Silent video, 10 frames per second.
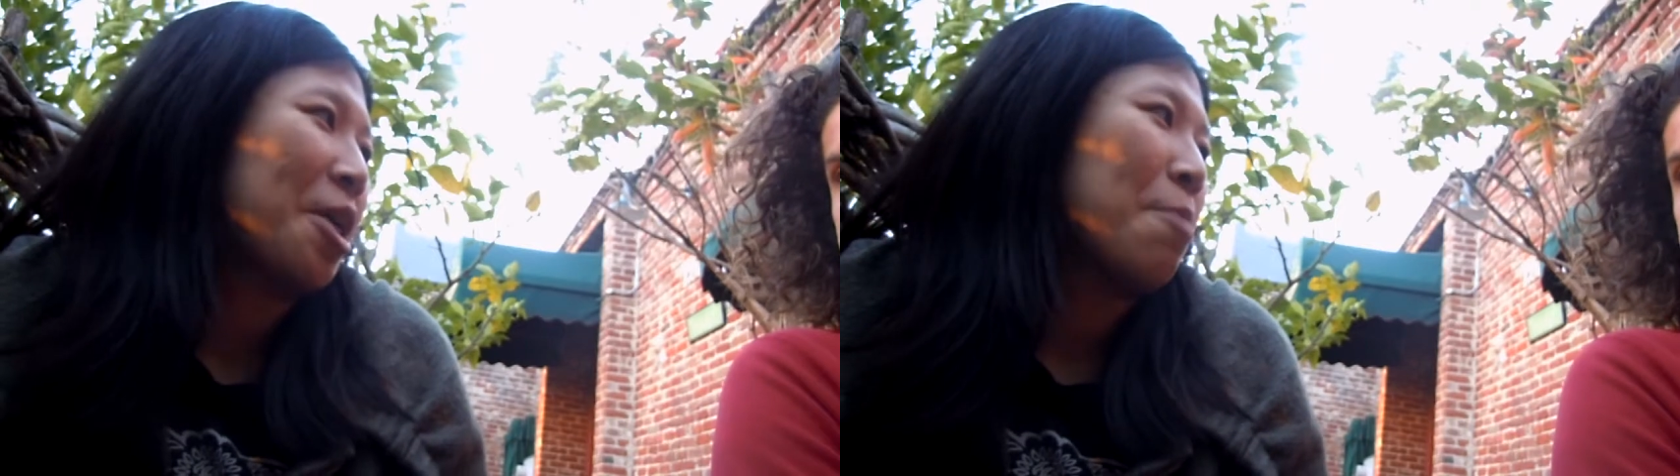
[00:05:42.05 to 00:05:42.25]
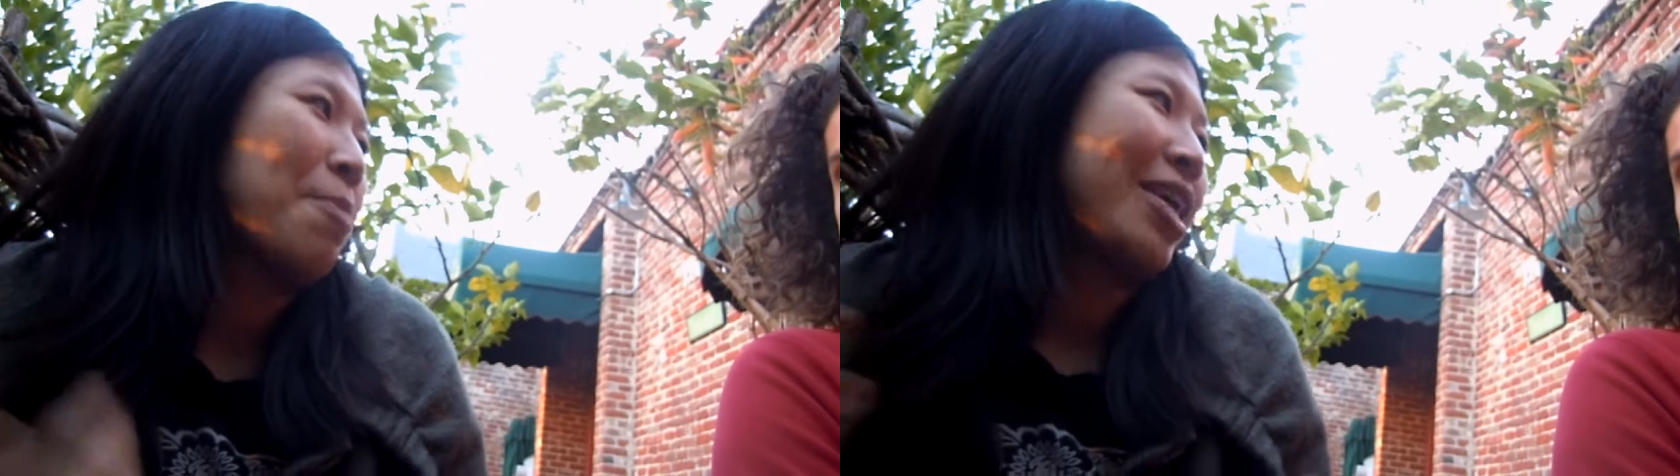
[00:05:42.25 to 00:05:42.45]

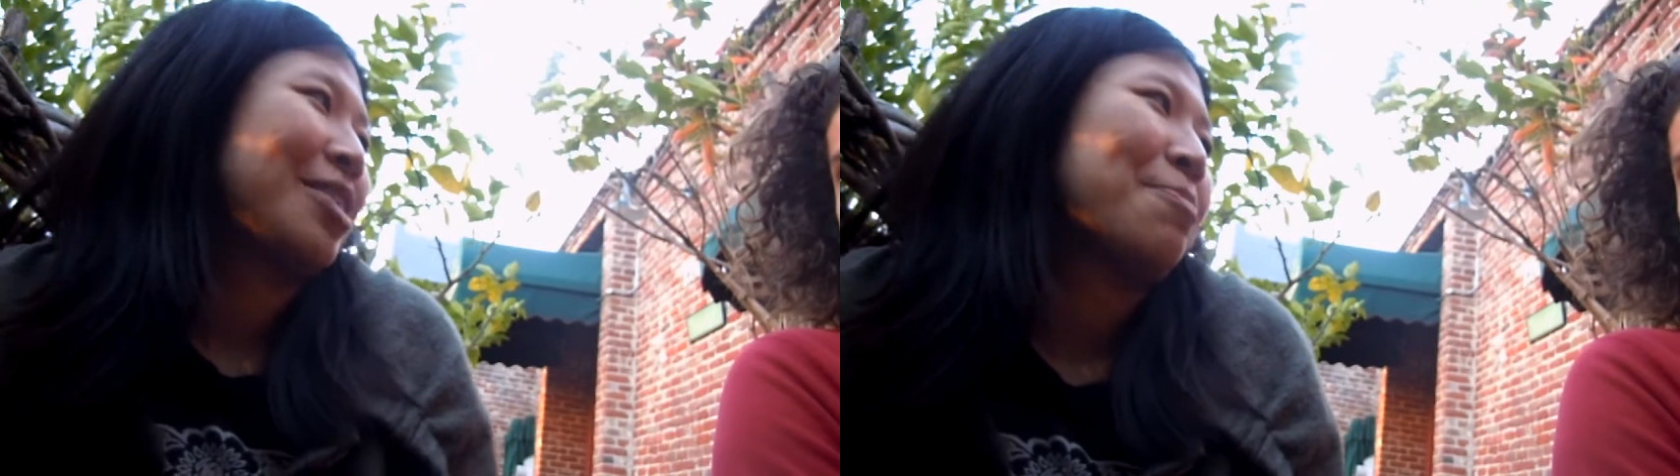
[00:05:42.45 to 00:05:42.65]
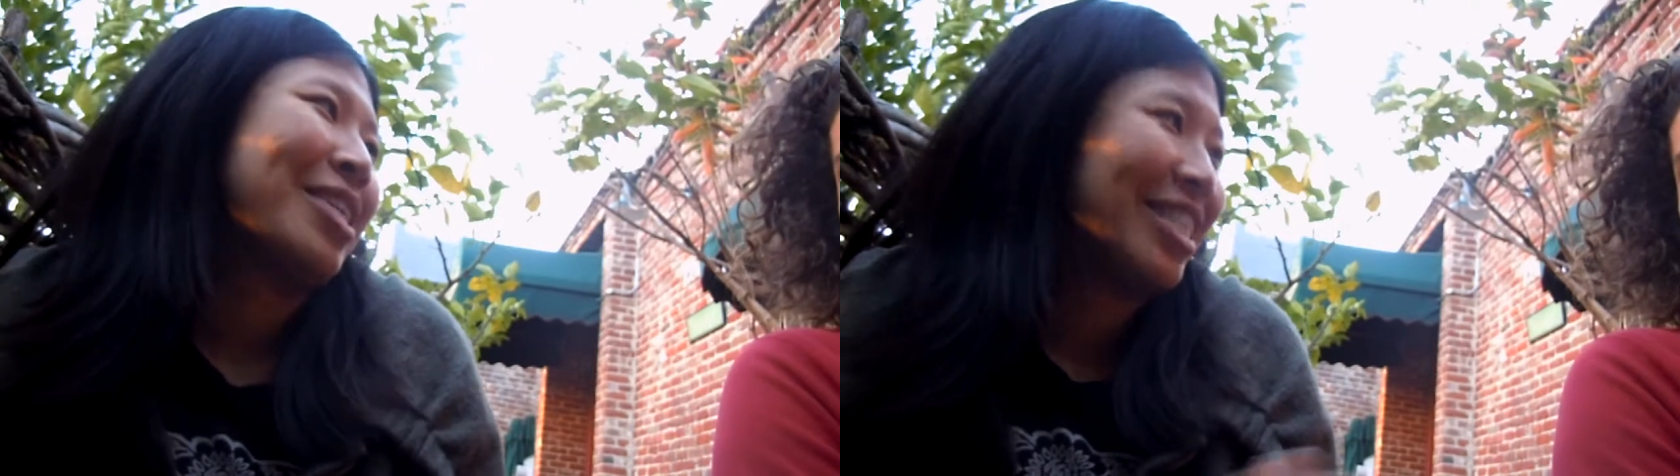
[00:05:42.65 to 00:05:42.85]
than
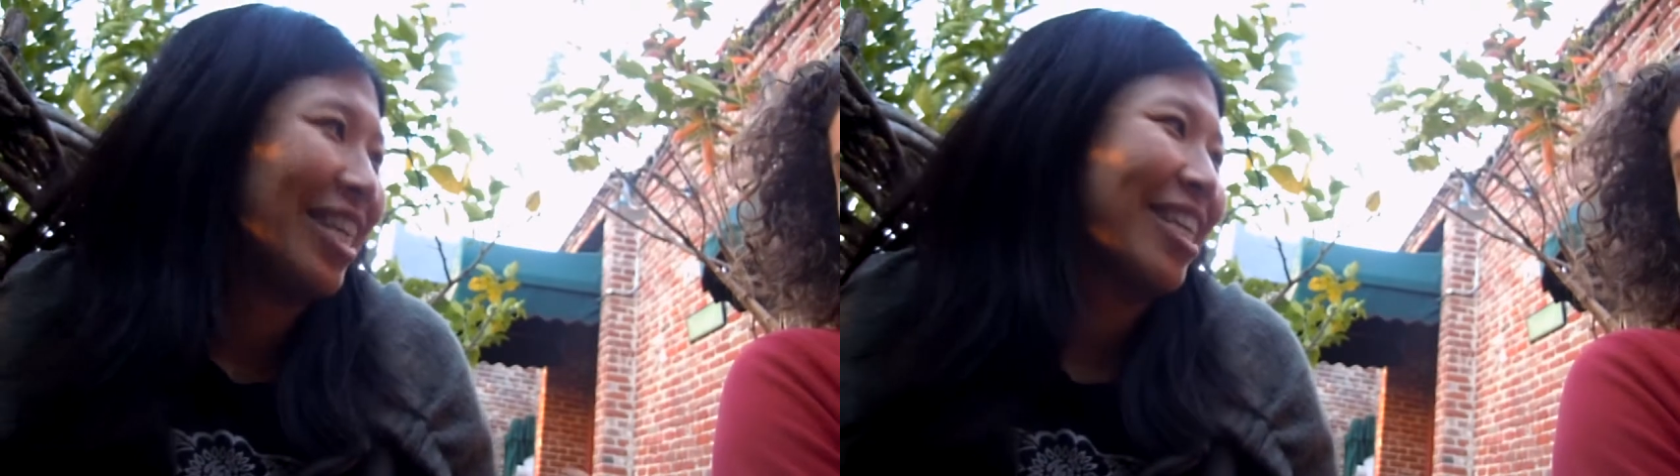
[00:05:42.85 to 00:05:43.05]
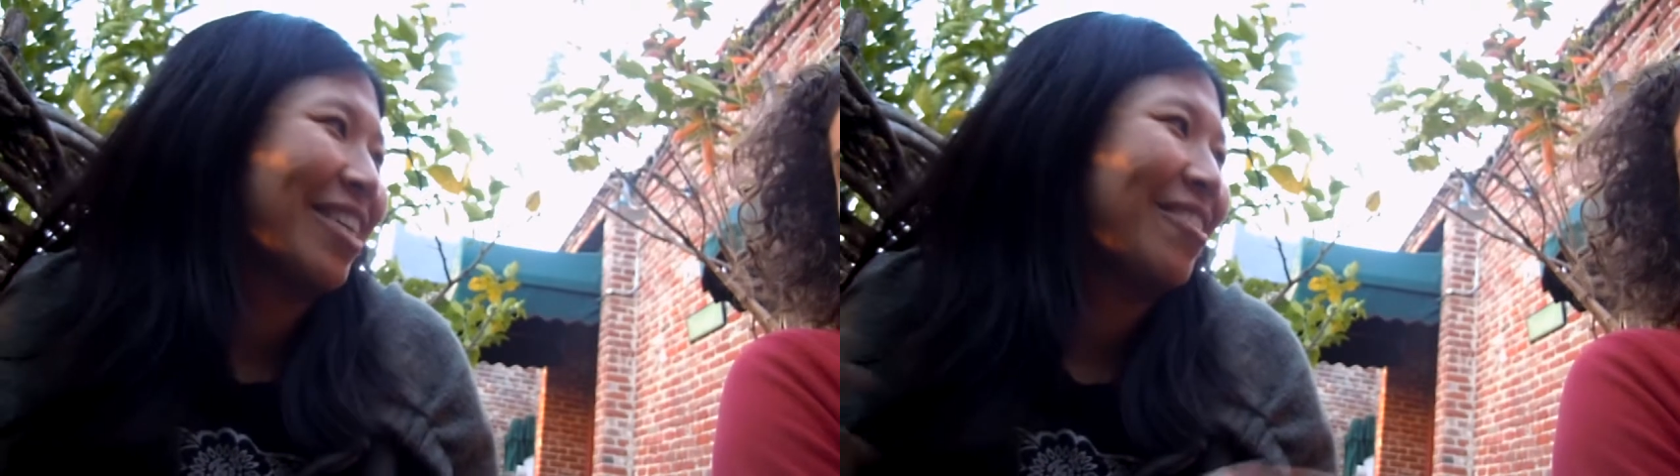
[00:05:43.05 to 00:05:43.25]

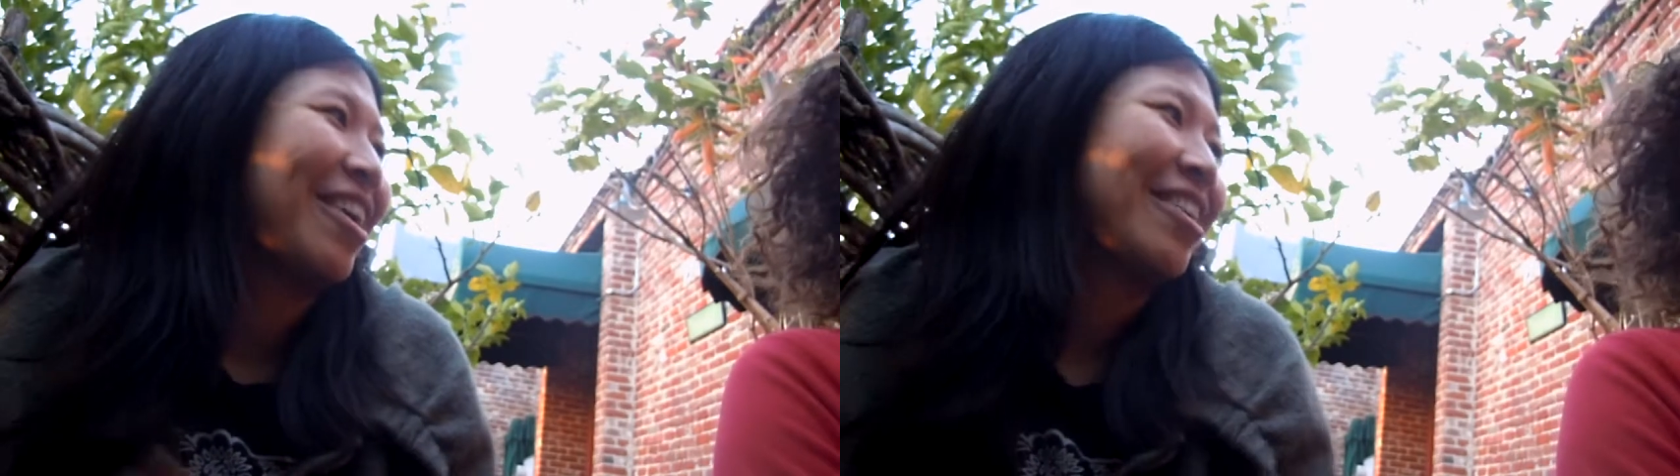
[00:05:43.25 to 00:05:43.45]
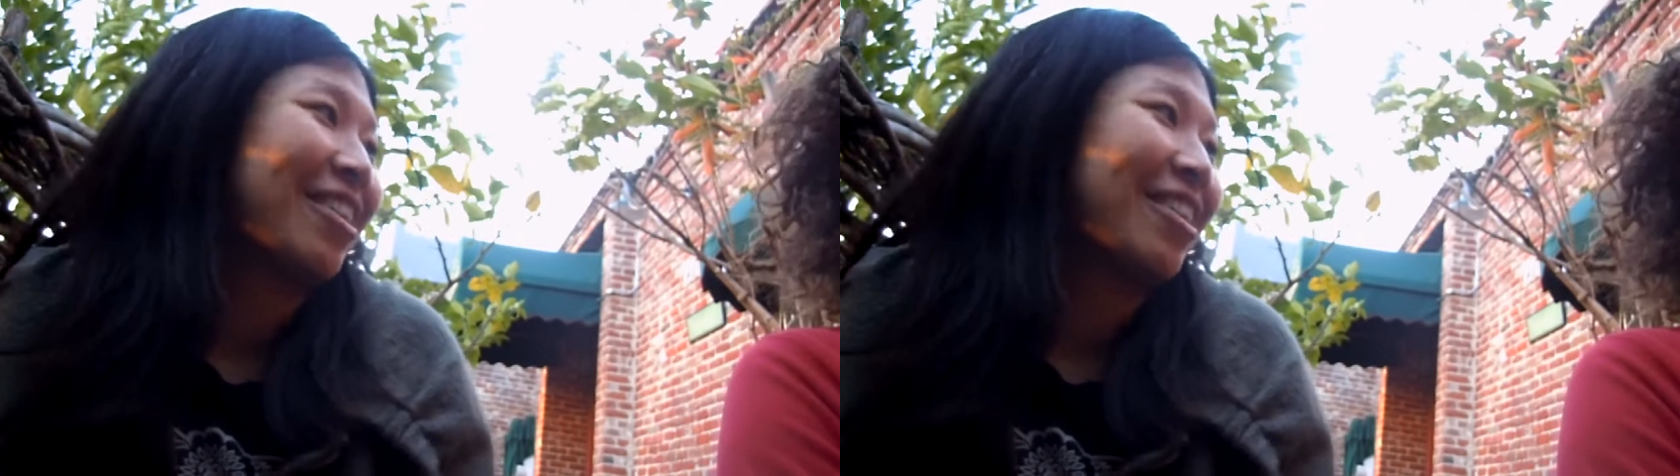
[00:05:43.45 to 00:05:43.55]
pessimistic, right?